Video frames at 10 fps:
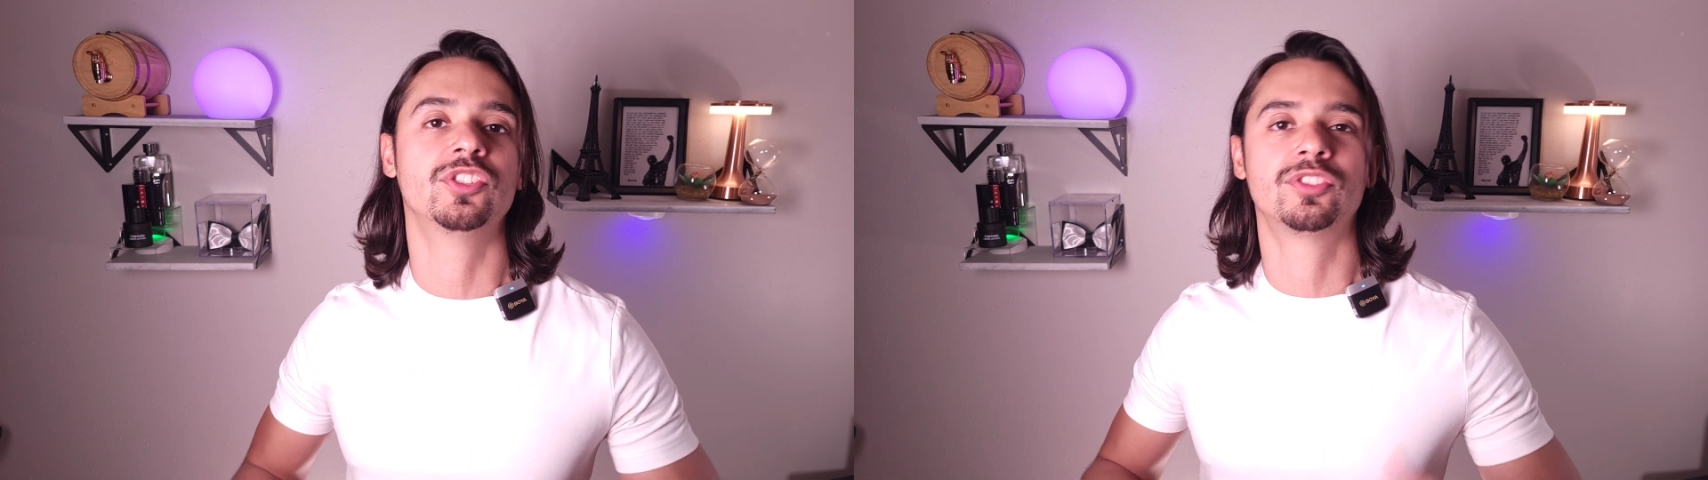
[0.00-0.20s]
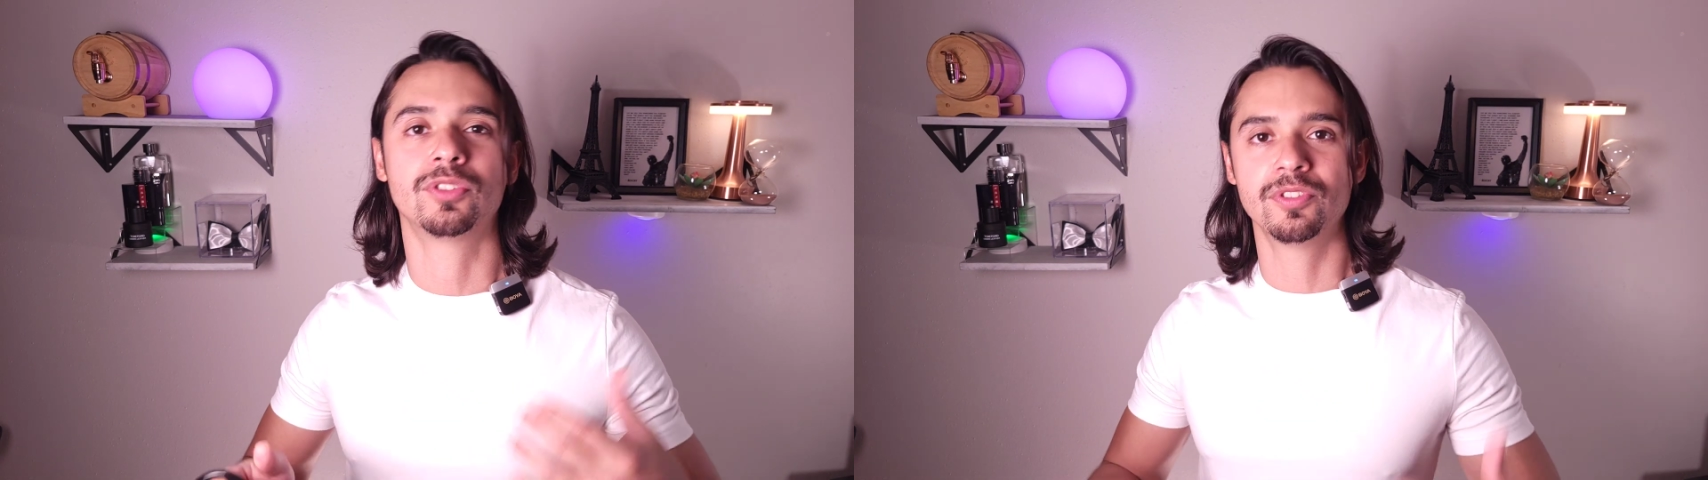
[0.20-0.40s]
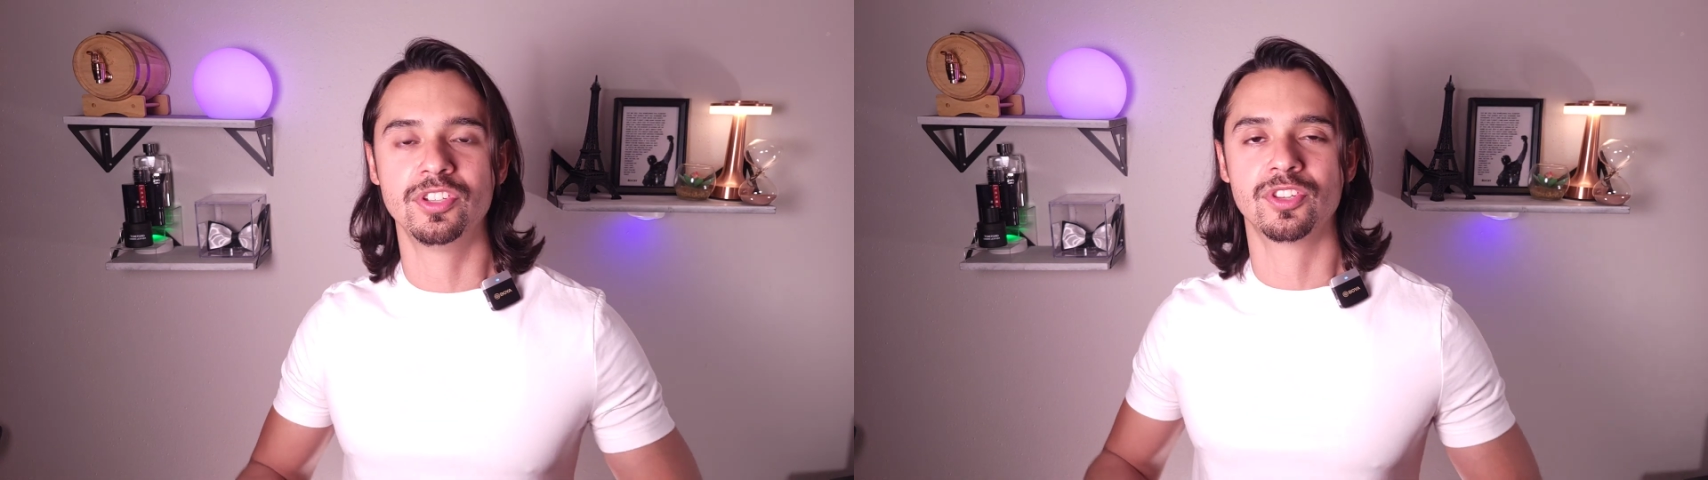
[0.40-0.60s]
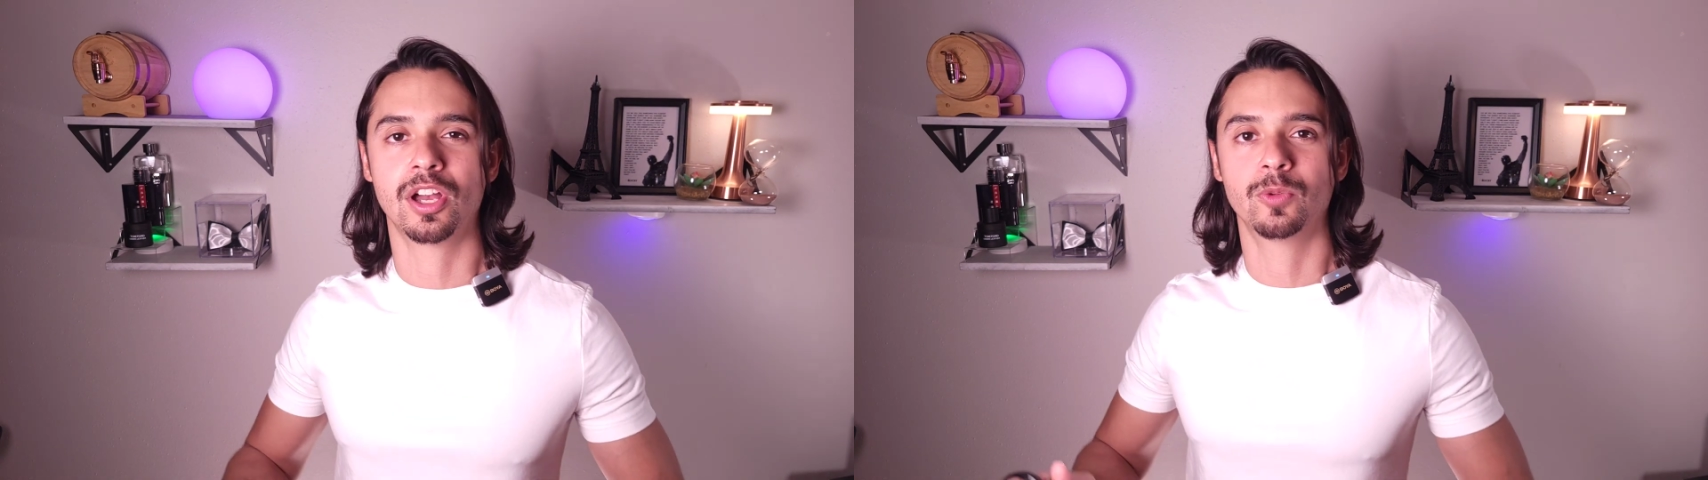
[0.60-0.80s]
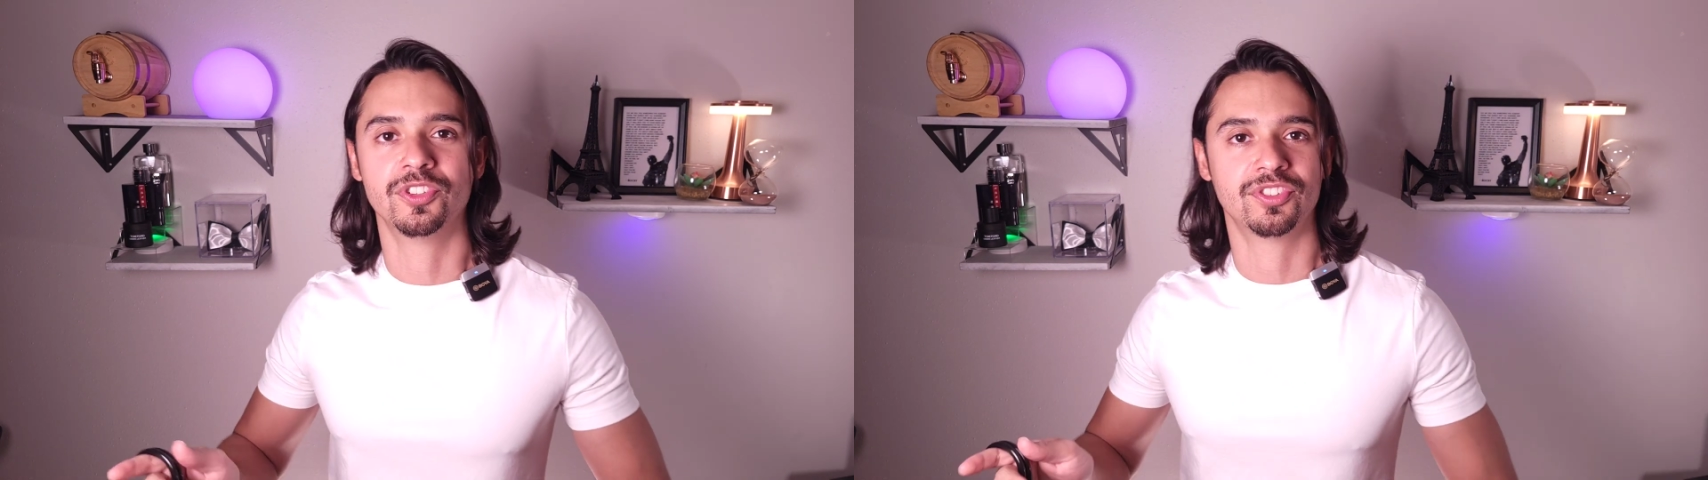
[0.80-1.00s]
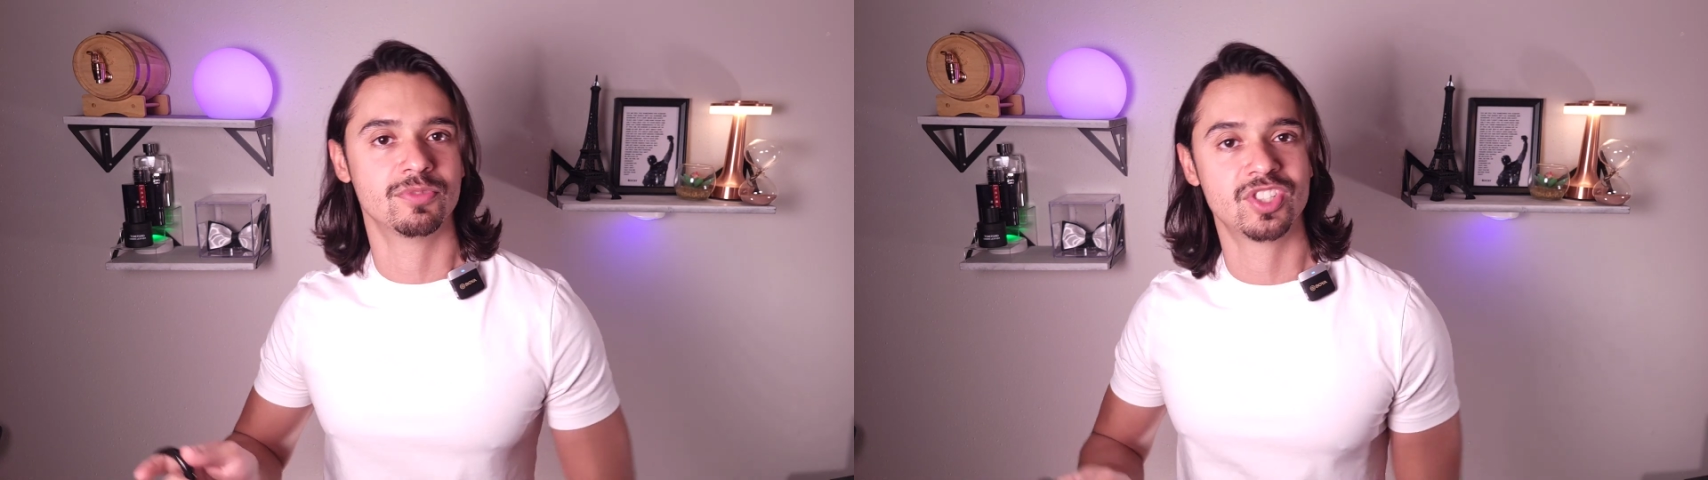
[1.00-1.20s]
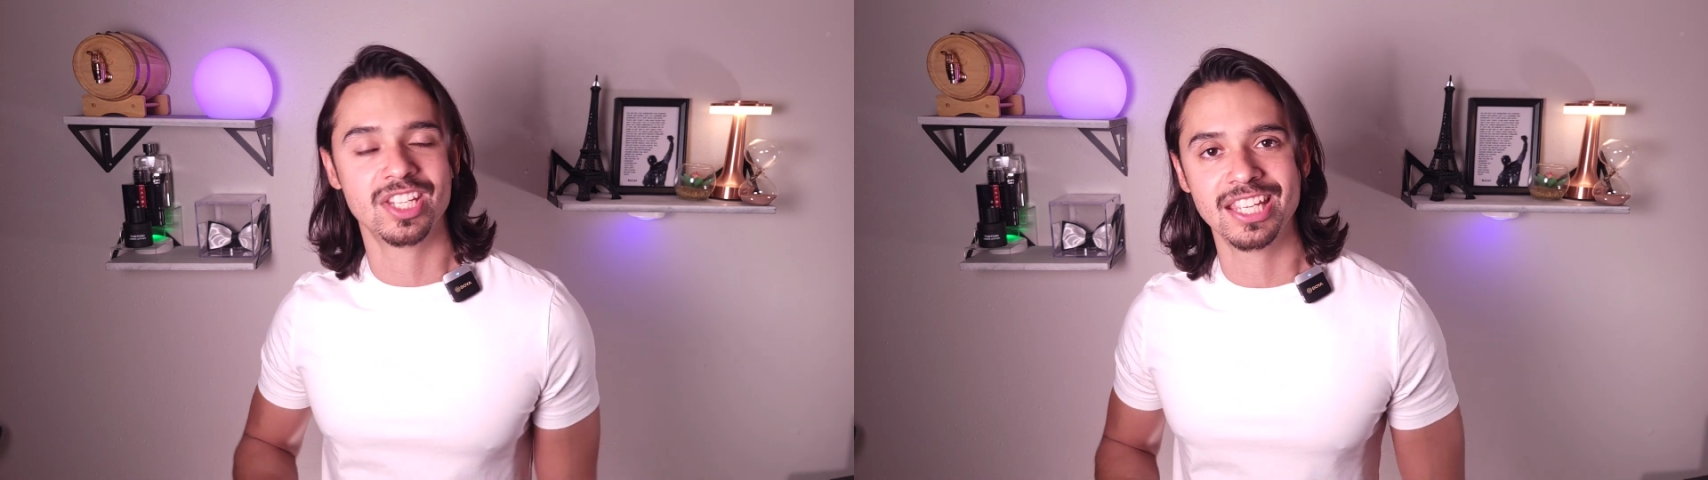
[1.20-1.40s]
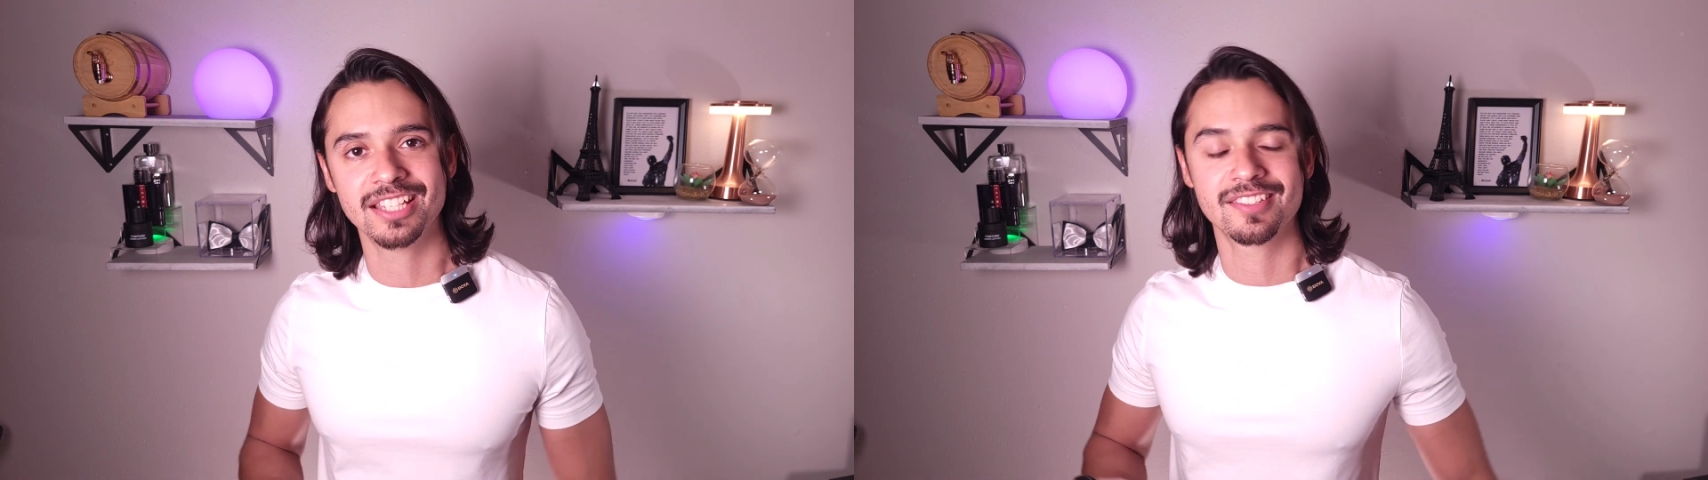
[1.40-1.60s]
is throw these on with some
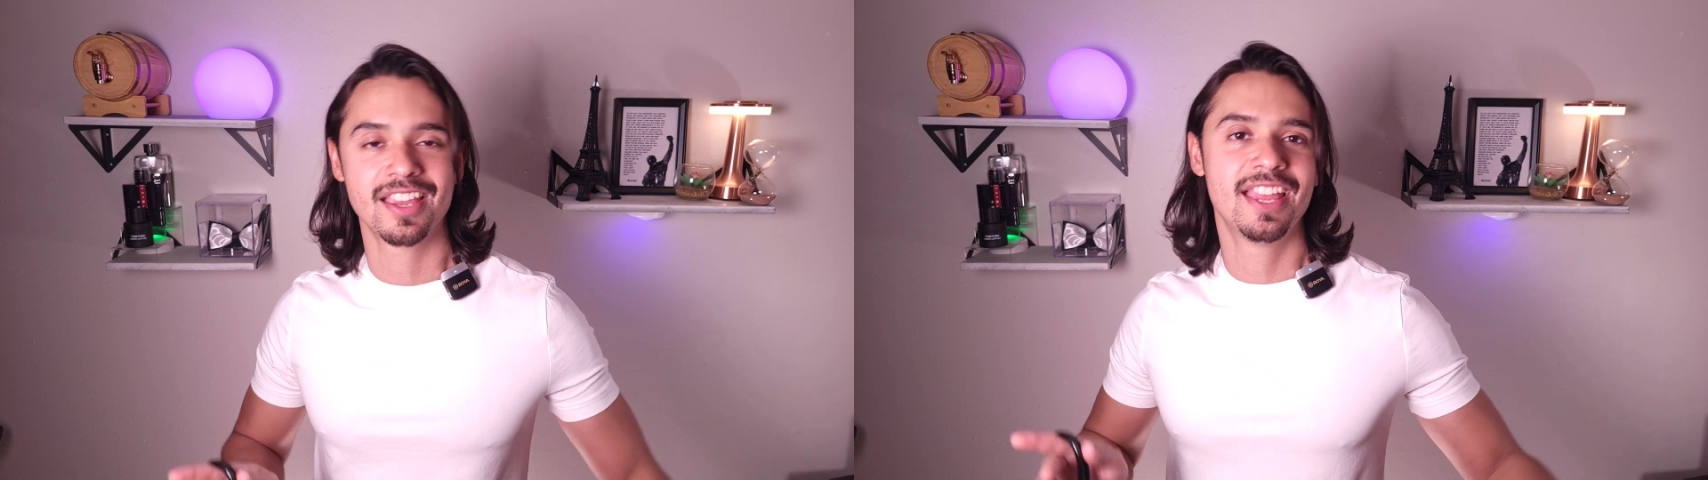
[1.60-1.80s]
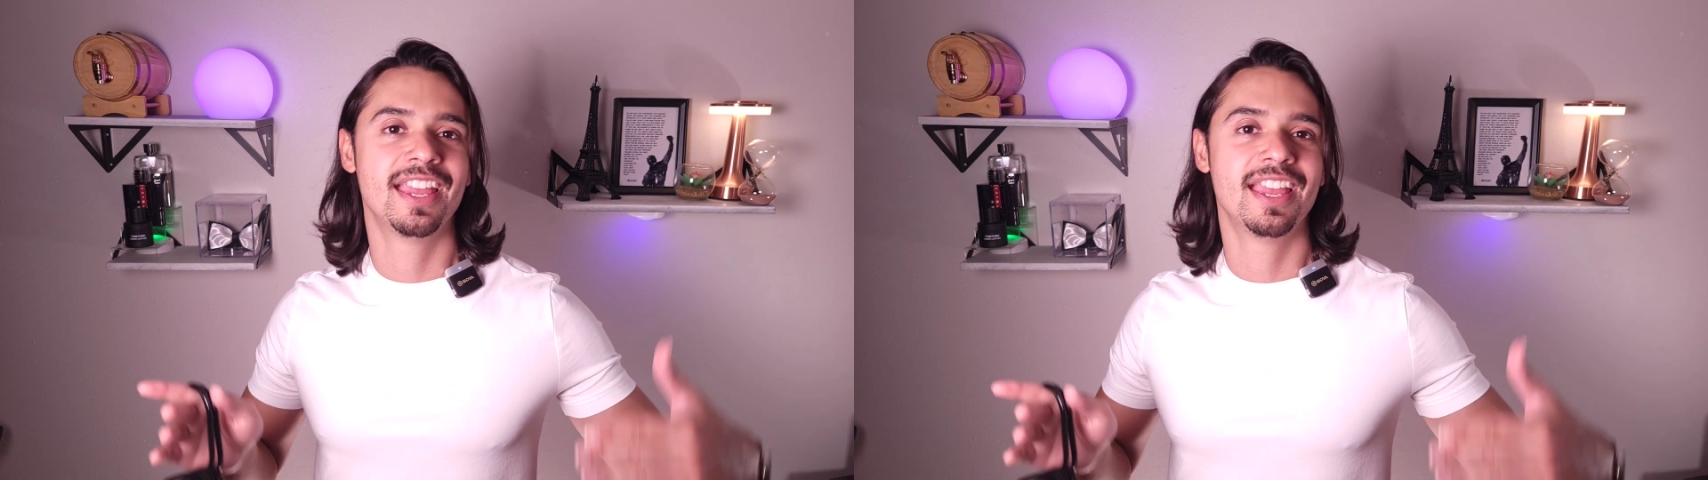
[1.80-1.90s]
jeans